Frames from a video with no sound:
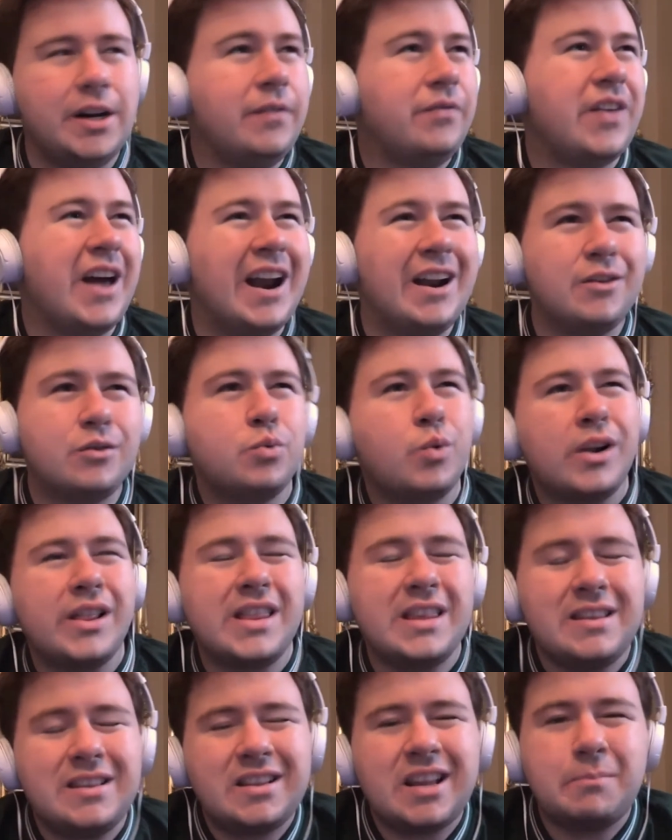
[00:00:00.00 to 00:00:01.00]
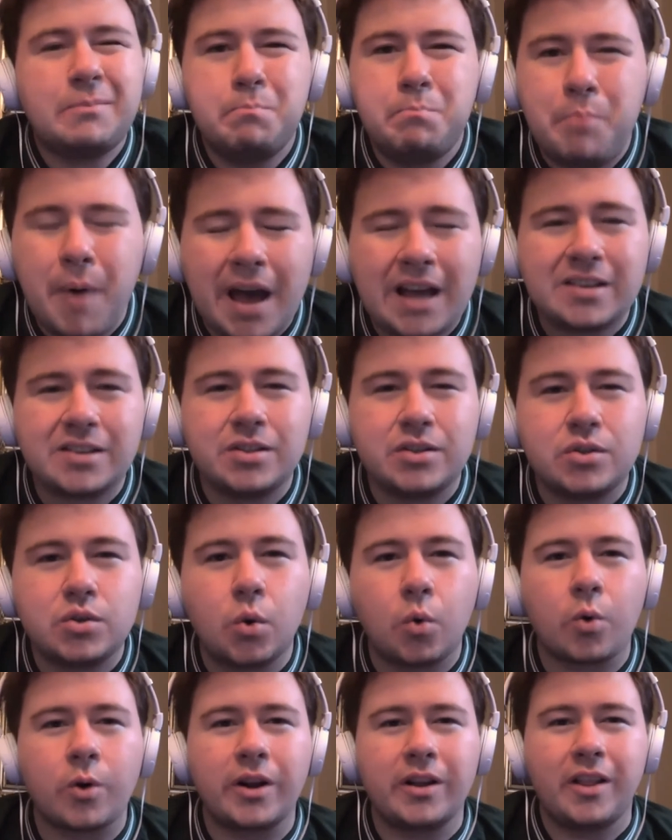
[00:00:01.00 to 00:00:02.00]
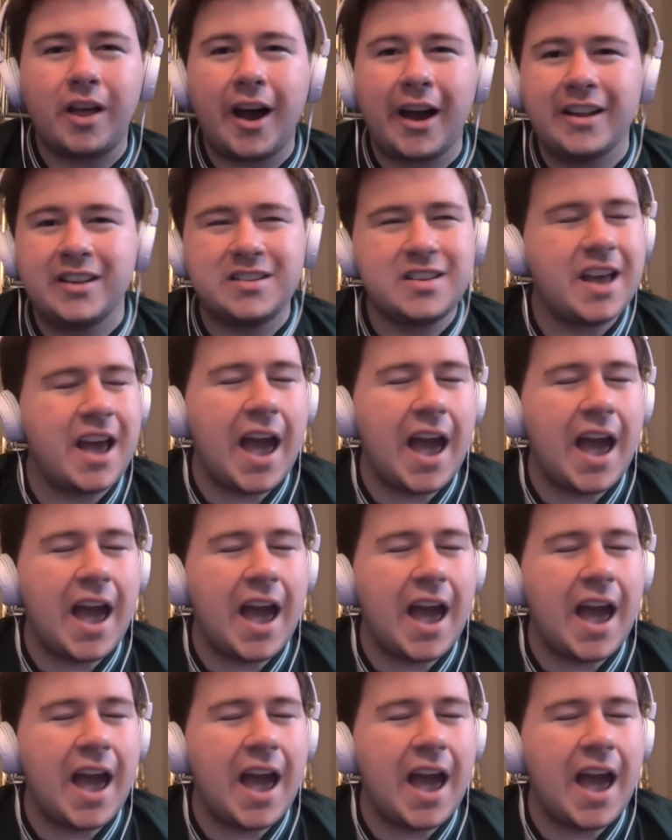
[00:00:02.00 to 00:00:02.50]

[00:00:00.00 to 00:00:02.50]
That is one of the best storylines